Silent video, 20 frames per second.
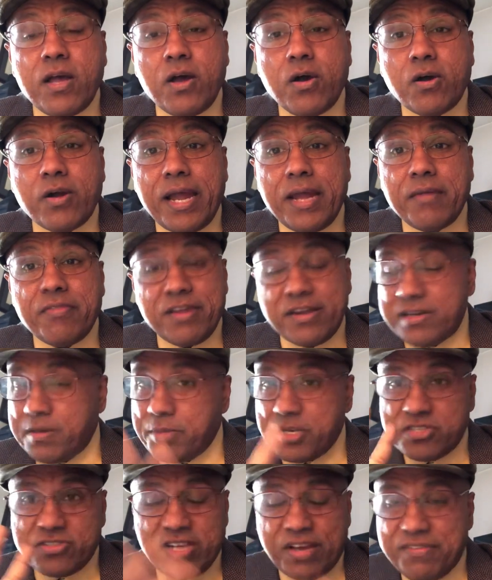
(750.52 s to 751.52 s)
Okay, there are
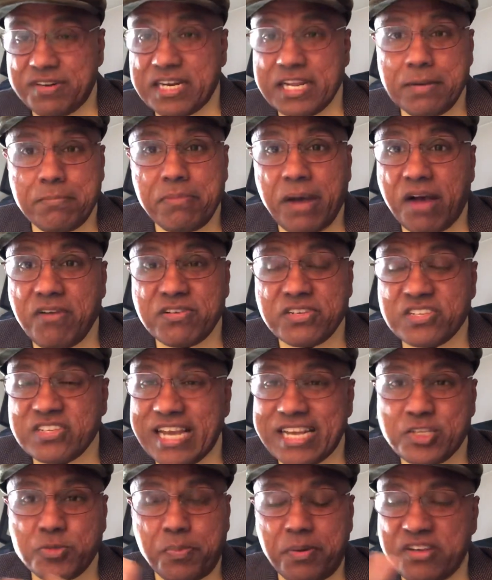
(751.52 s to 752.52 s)
about 17 powers
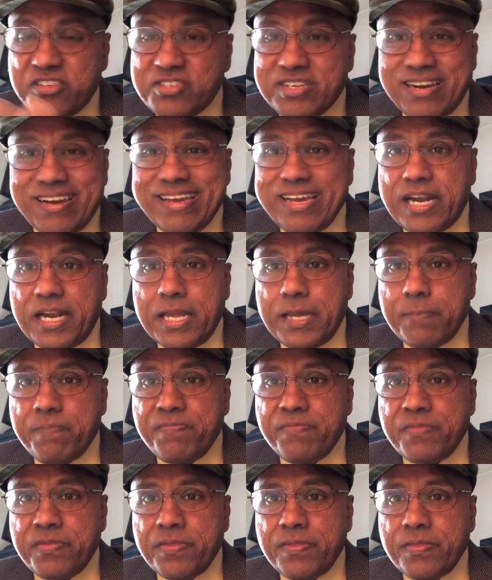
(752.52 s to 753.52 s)
expressed clearly.
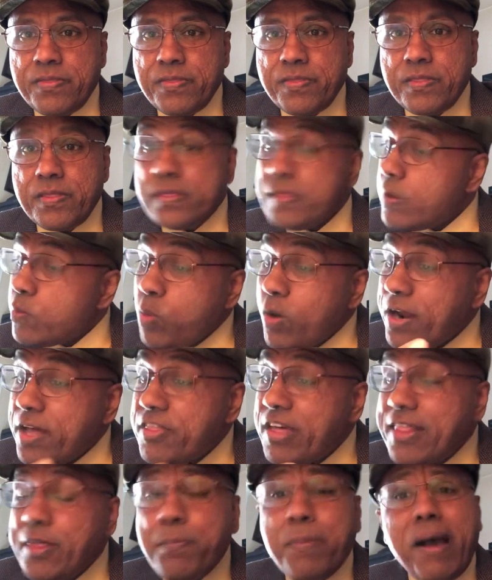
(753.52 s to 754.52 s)
Then what are
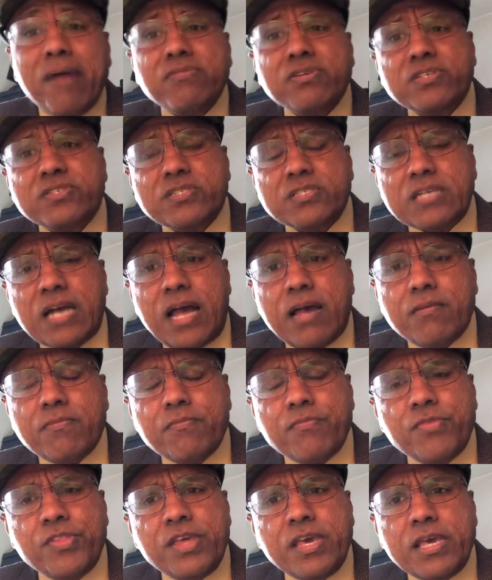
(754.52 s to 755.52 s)
the other powers
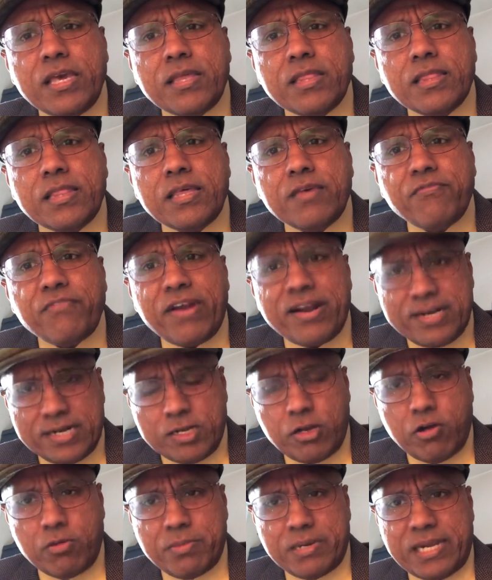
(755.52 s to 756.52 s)
the federal
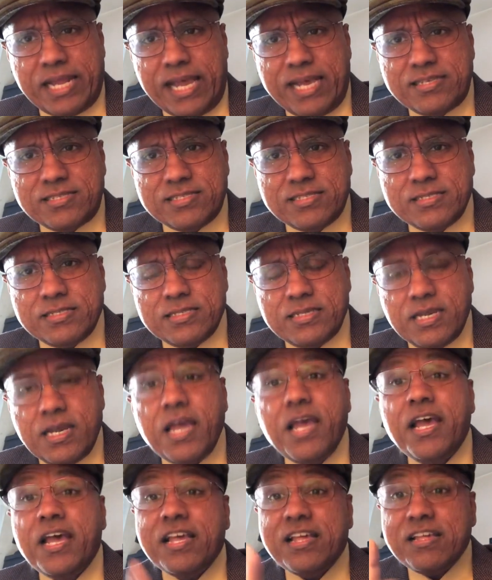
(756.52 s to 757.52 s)
government has?
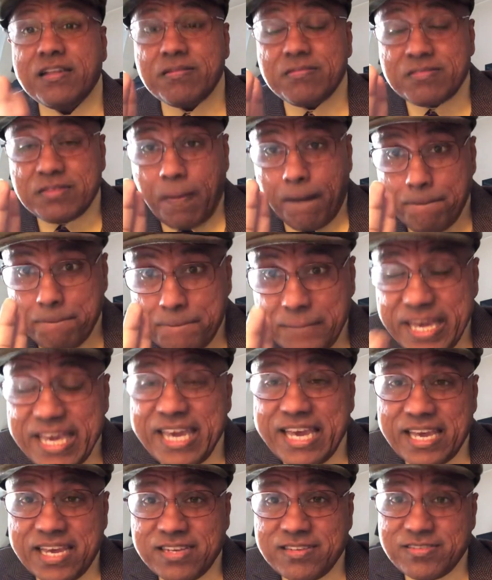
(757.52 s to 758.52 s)

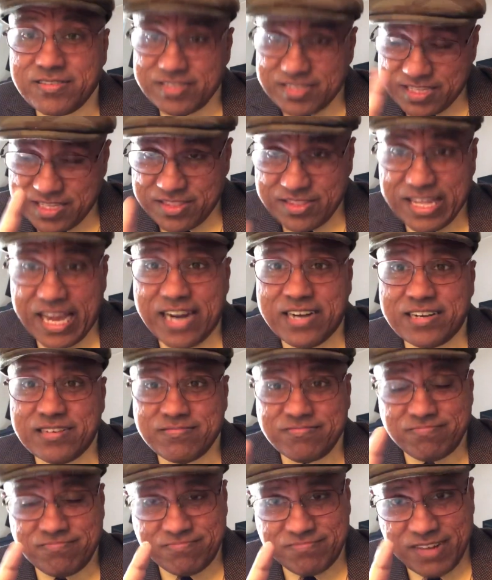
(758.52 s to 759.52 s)
B, in that,
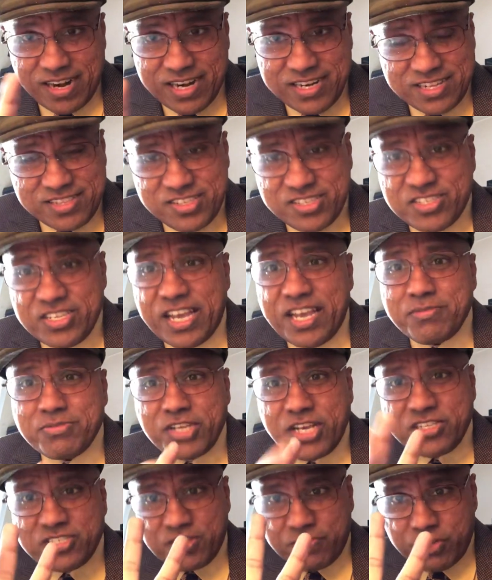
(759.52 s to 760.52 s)
under the same
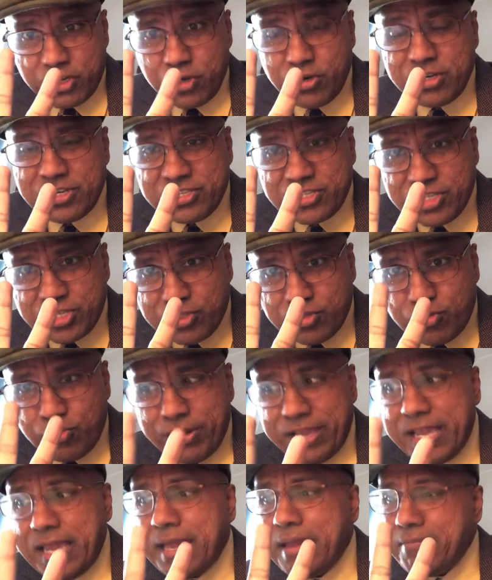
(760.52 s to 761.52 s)
section, we're going to discuss
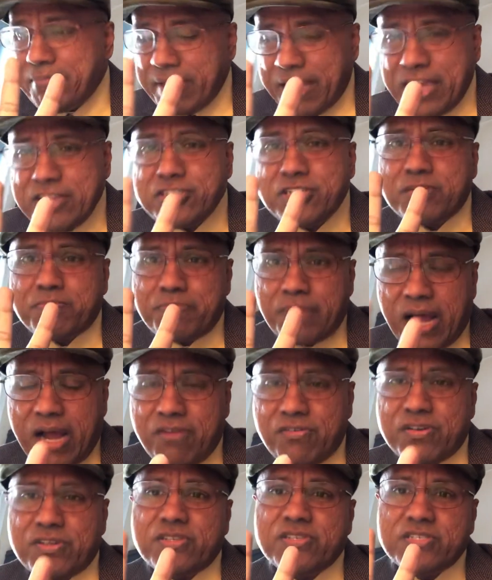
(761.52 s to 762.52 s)
three major
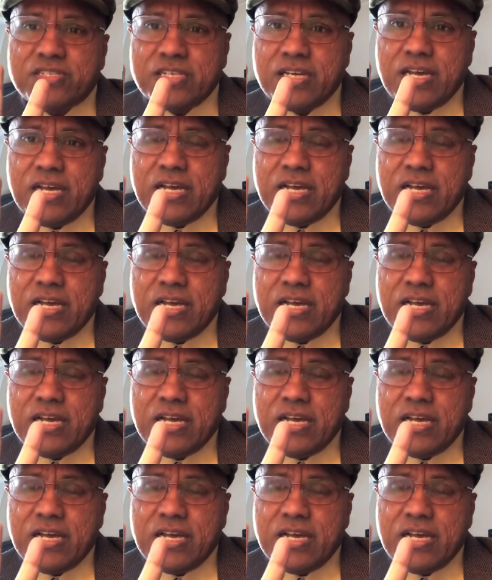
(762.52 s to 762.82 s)
powers